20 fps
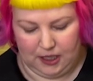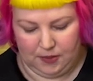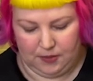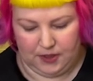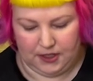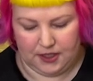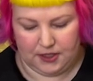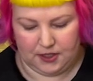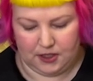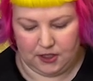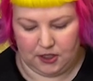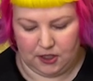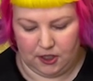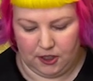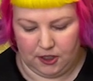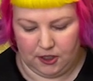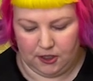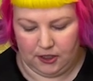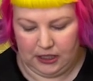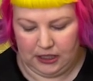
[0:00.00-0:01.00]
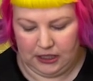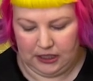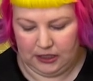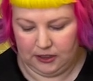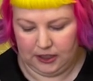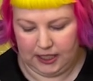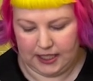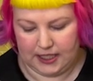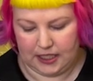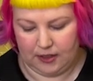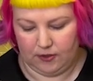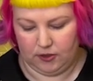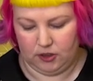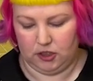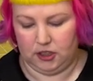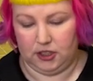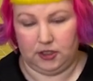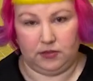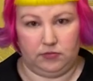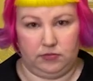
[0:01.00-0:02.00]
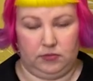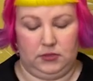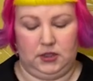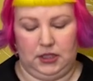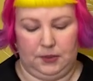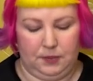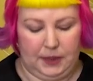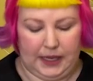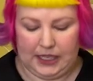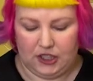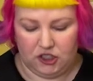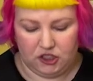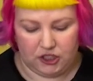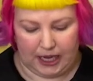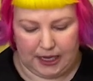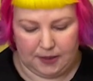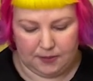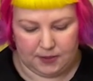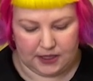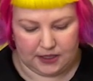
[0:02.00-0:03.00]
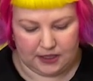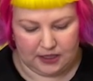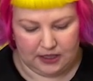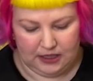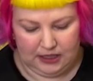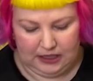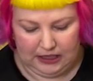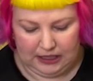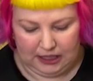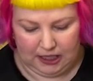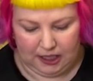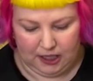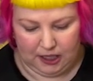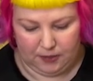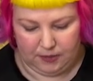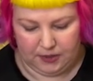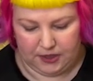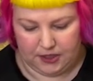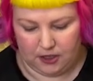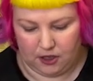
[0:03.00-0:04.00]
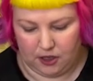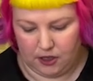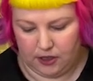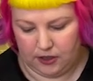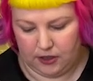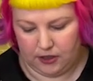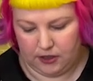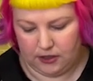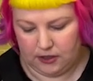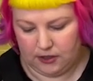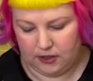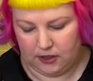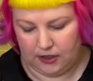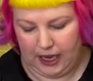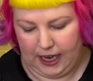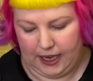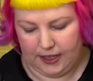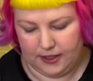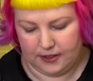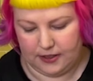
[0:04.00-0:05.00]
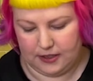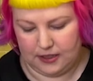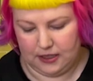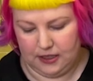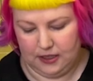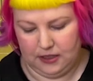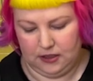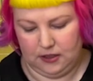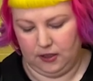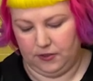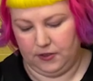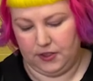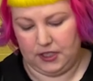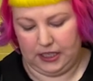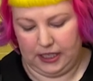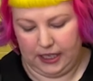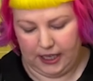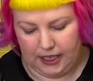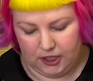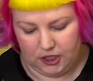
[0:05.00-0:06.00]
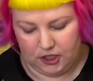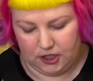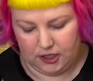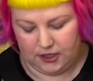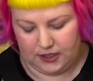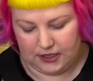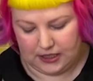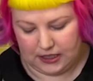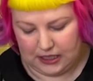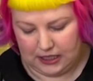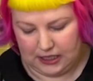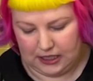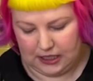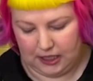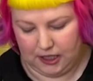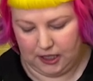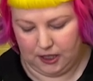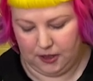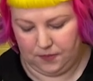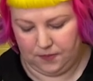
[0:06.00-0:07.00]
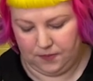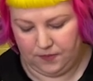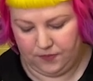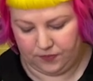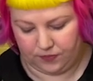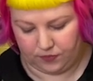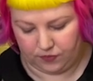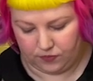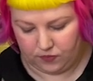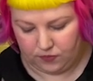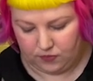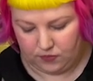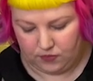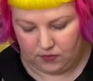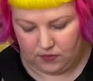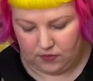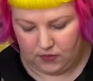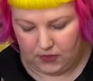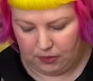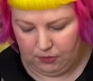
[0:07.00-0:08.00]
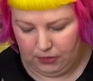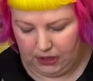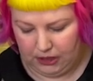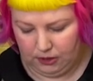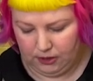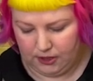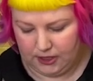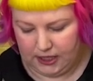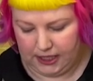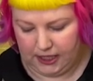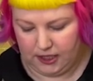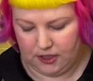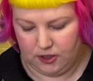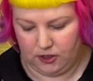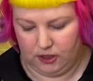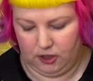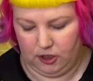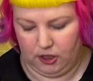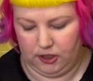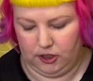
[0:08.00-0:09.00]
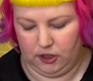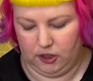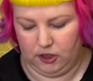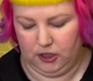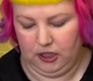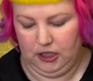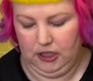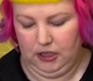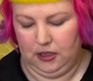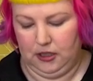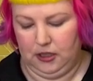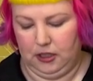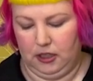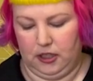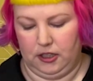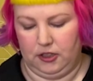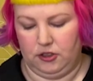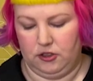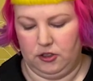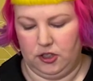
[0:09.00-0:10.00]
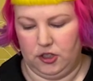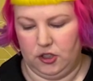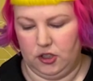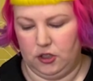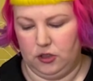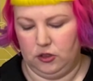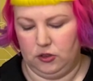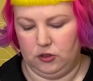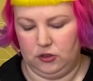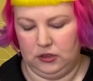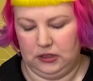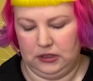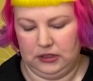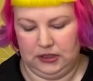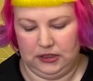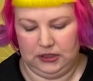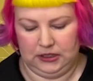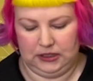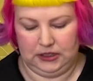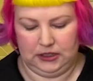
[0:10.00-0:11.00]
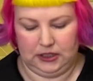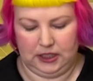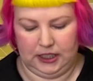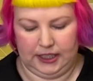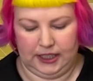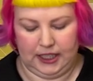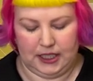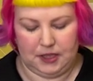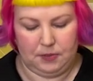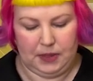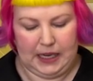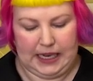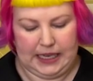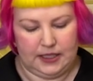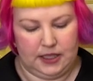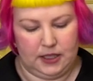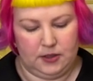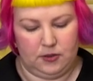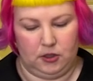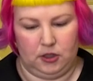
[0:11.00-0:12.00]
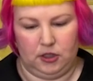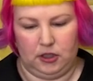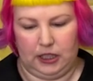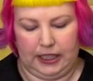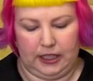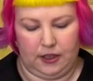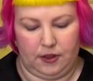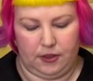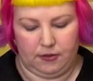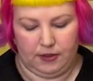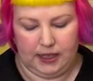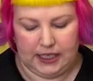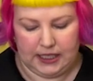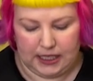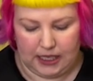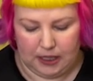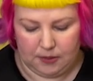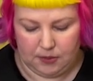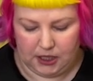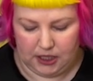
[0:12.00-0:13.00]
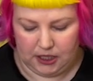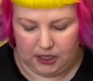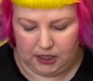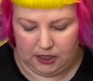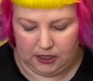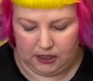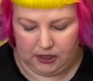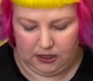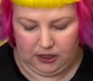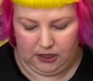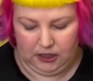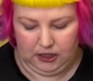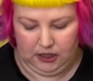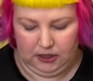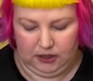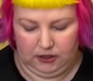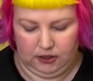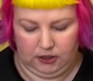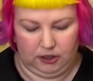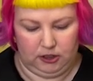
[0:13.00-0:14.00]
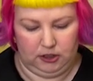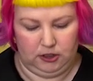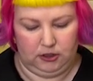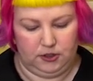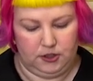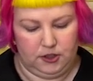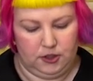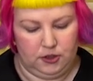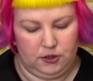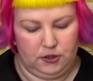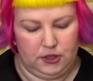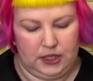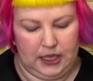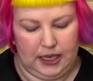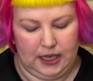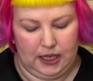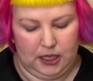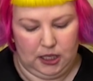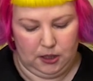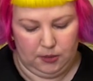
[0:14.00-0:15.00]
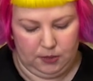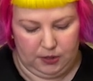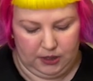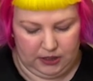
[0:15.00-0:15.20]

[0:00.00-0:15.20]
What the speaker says: So let's have a look at the piece shapes. So sort of has obviously edges, but it looks like it's sort of got your kind of traditional, pieces. We've got like a 3-tab here, we've got a little 2-tab,